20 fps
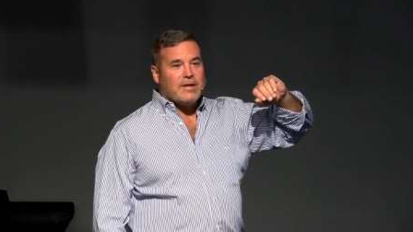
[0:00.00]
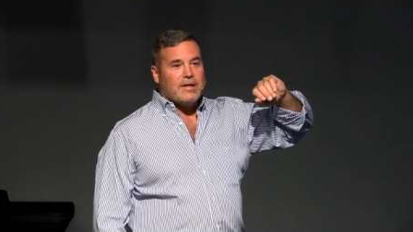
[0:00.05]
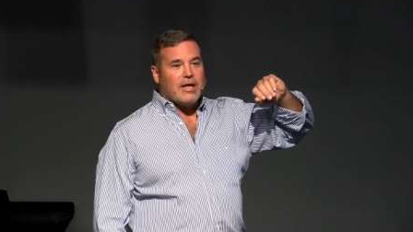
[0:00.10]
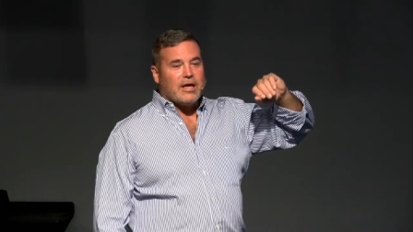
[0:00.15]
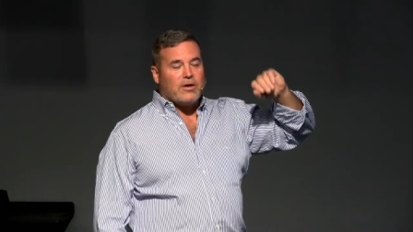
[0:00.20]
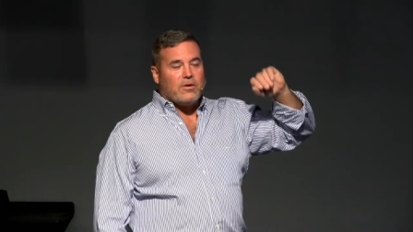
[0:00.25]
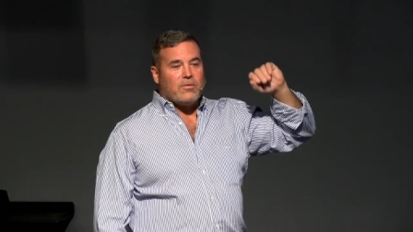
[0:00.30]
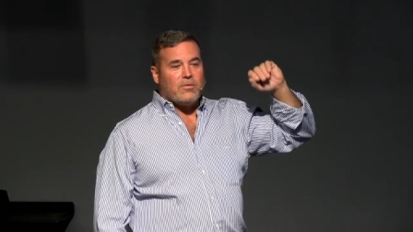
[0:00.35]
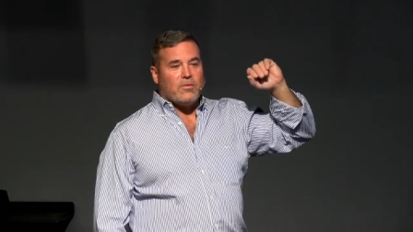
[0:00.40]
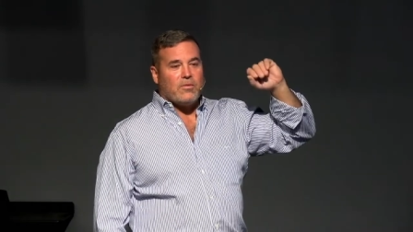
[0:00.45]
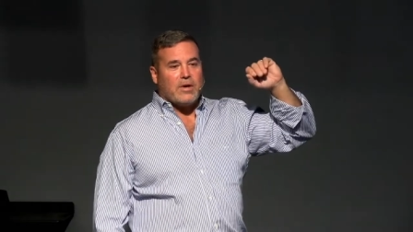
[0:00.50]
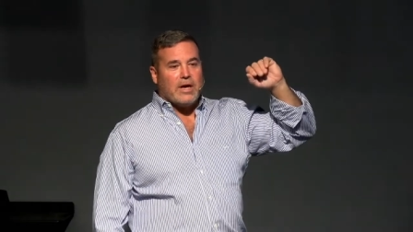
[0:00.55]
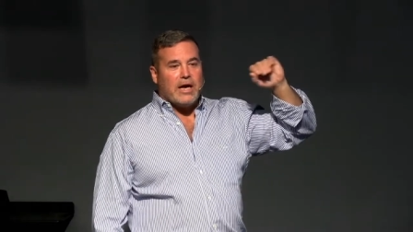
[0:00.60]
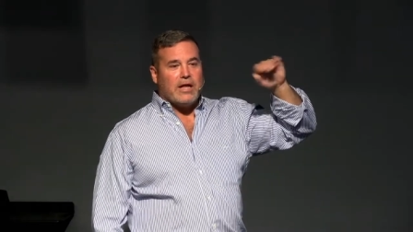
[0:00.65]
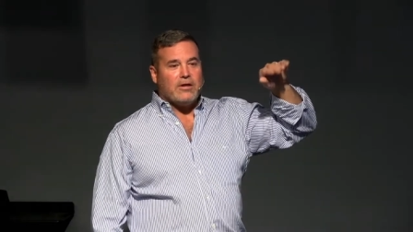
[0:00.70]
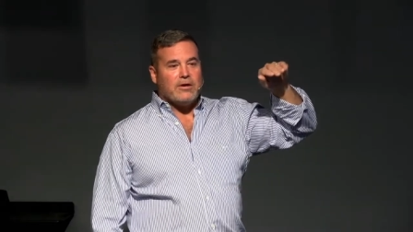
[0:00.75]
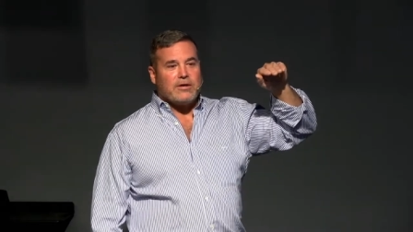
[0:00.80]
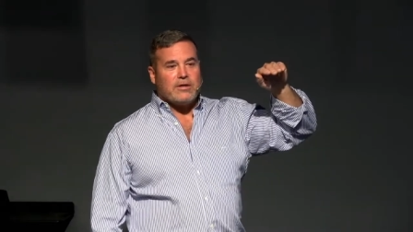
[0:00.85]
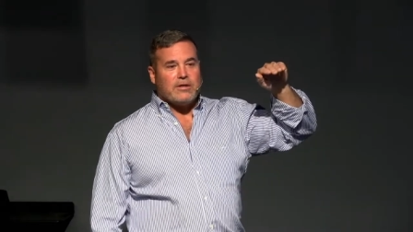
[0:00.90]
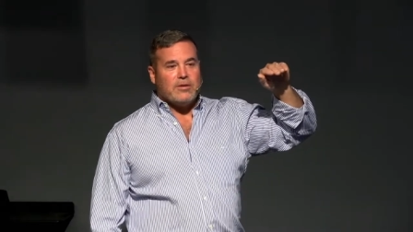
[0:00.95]
Like when I
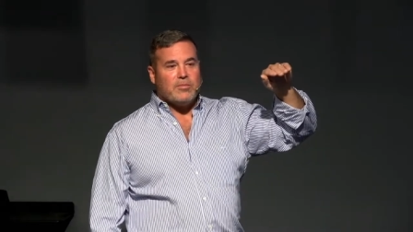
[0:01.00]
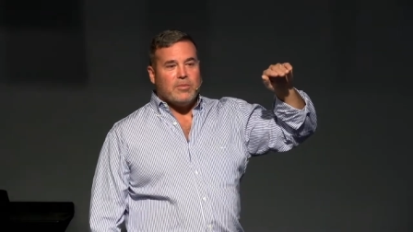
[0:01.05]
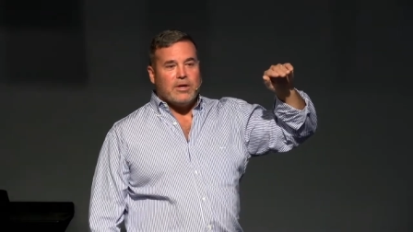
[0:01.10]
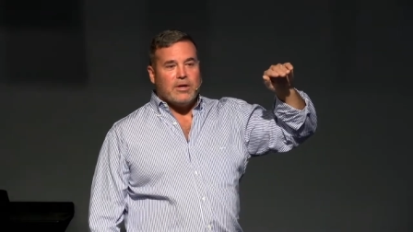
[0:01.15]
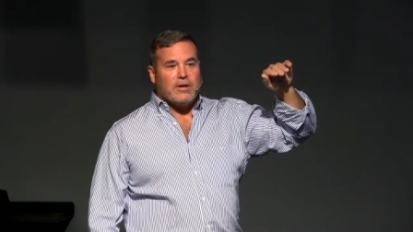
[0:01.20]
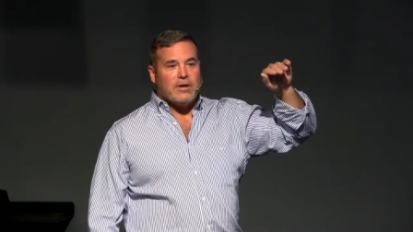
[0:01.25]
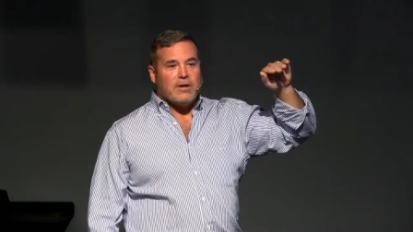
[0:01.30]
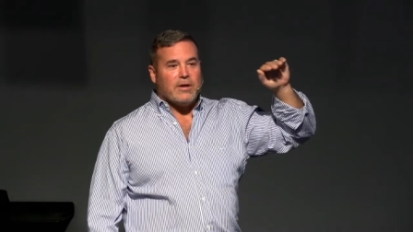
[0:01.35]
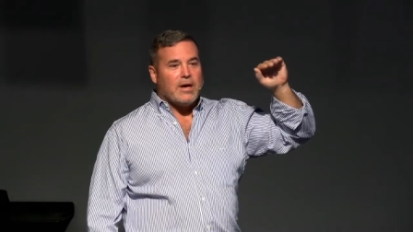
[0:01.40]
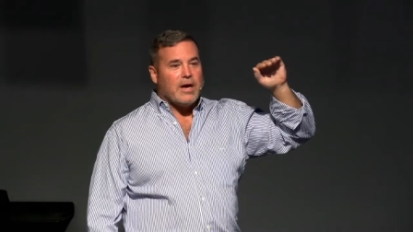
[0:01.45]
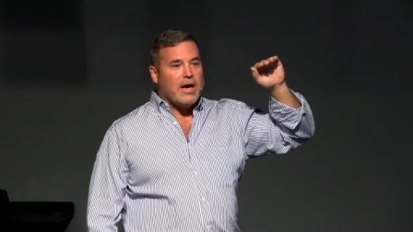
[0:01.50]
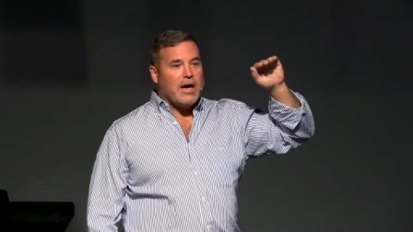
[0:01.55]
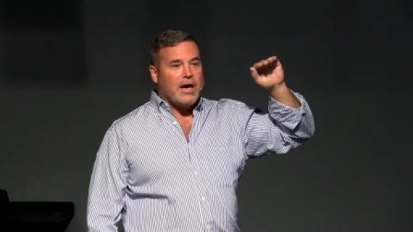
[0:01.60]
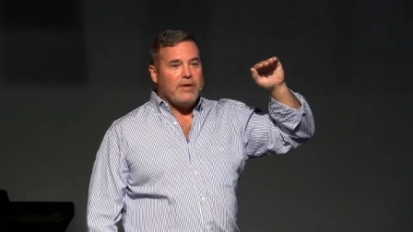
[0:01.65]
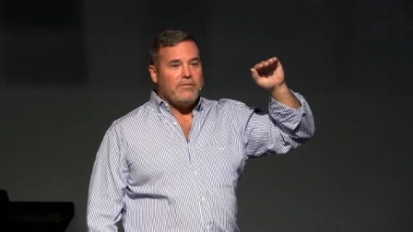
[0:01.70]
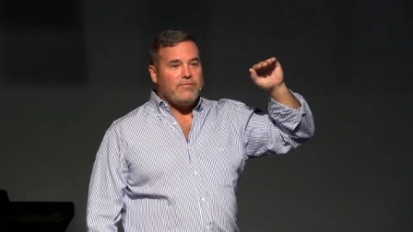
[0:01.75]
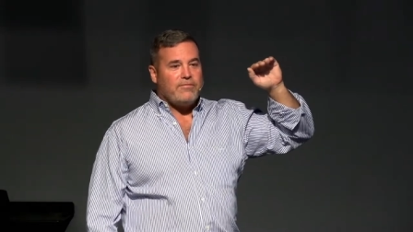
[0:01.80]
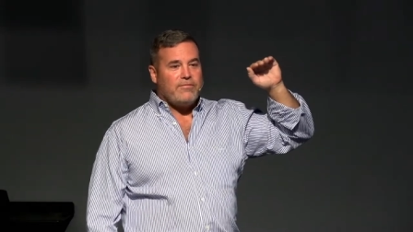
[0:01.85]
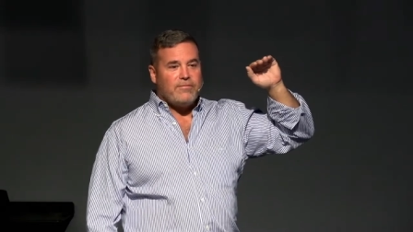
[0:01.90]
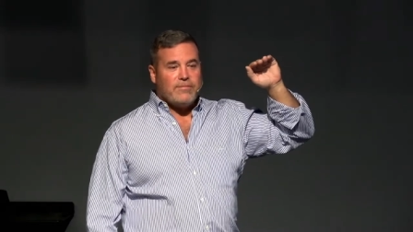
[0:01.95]
look in the mirror,
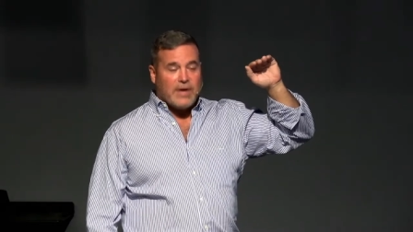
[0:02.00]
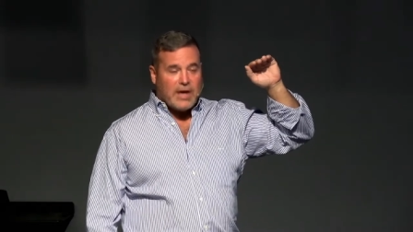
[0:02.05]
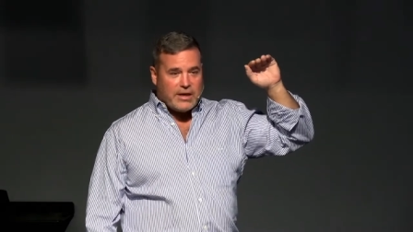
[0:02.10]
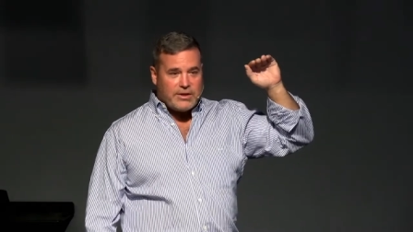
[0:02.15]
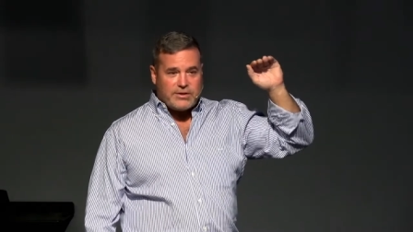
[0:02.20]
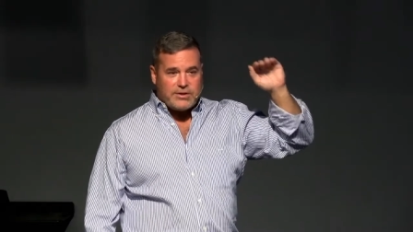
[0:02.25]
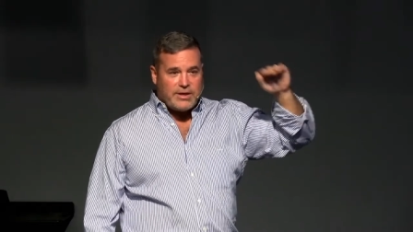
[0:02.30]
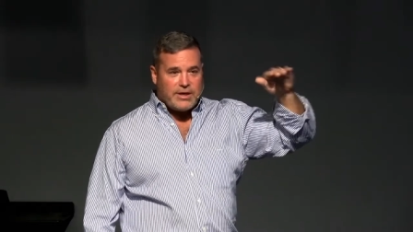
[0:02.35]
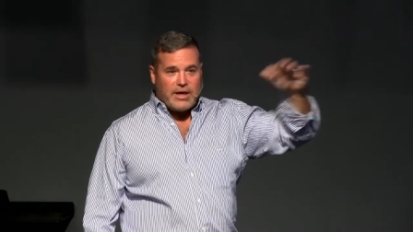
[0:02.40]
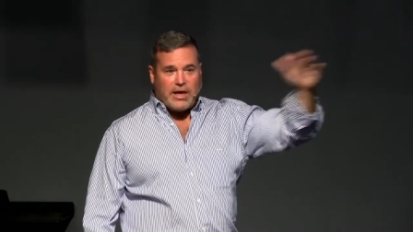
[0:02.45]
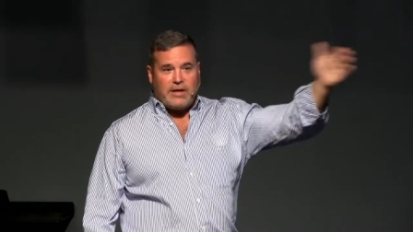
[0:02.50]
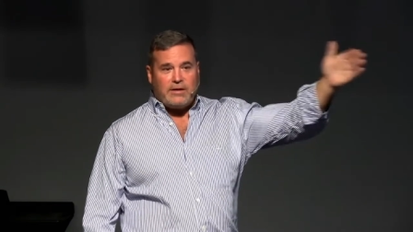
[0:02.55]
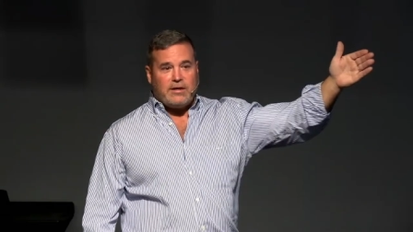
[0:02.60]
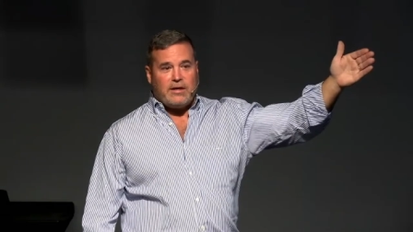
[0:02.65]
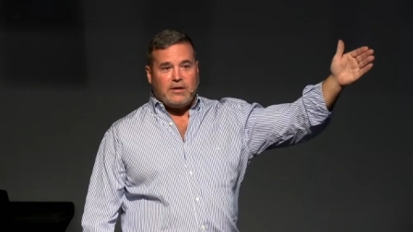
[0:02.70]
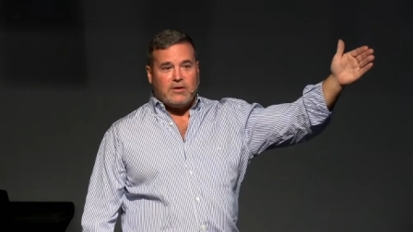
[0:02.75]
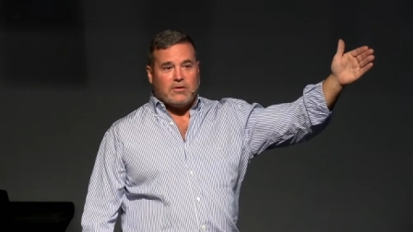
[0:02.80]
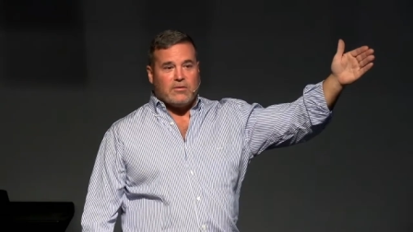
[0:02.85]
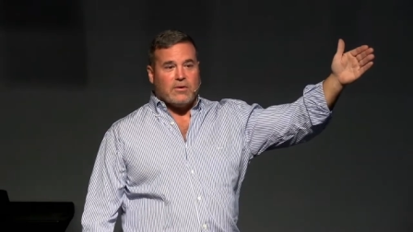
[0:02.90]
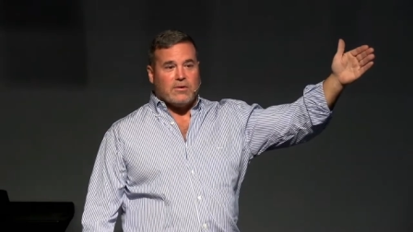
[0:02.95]
I, I see an
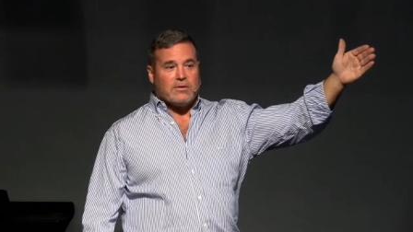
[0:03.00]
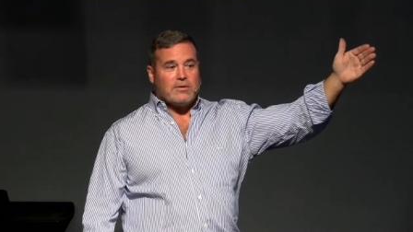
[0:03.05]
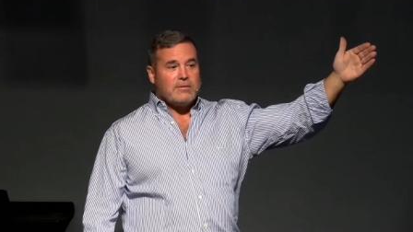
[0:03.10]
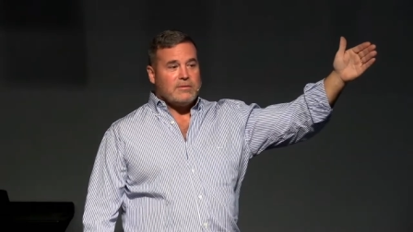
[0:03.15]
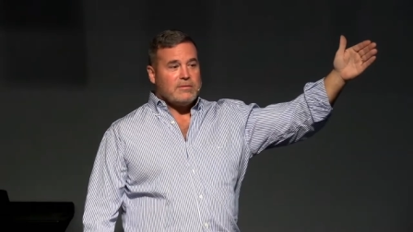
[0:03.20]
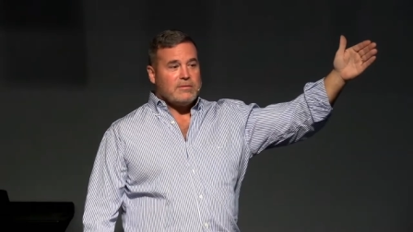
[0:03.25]
18 year old.